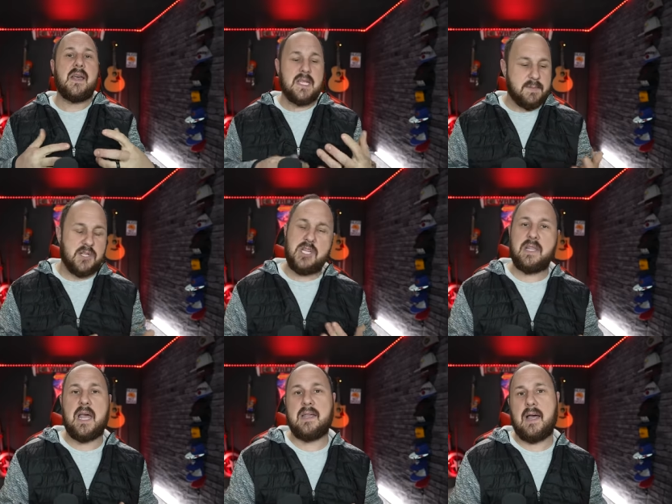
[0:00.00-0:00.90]
especially
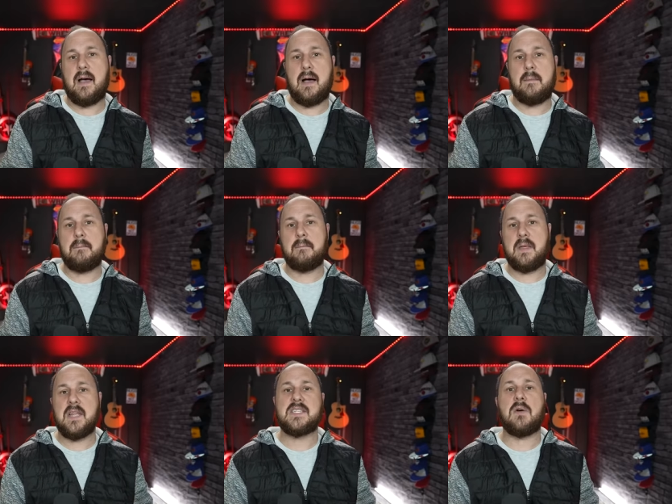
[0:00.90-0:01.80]
that um,
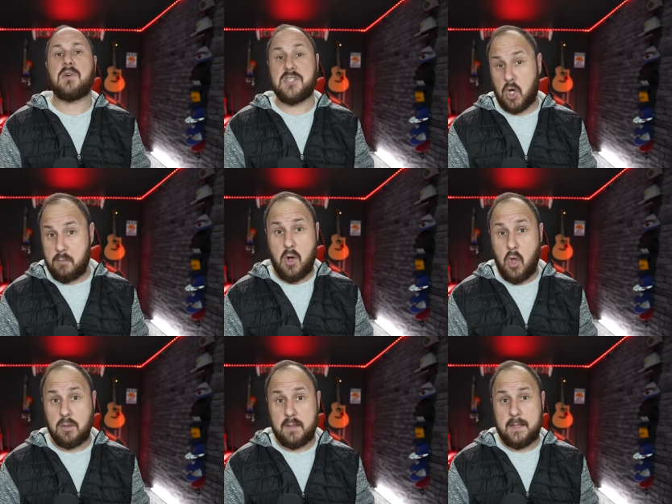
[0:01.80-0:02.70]
kids that were
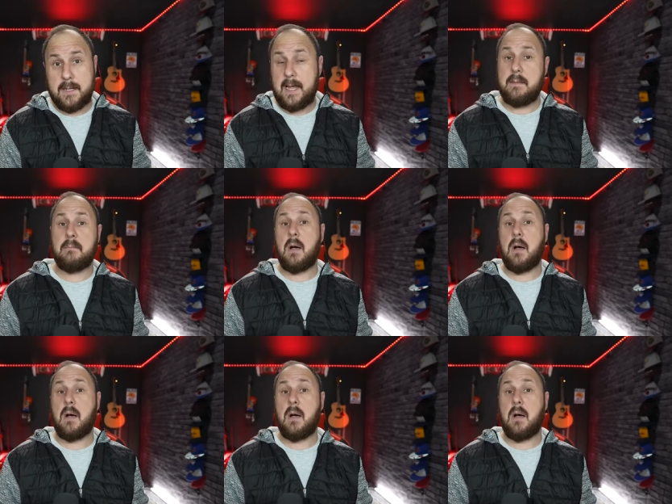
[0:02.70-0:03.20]
terminal and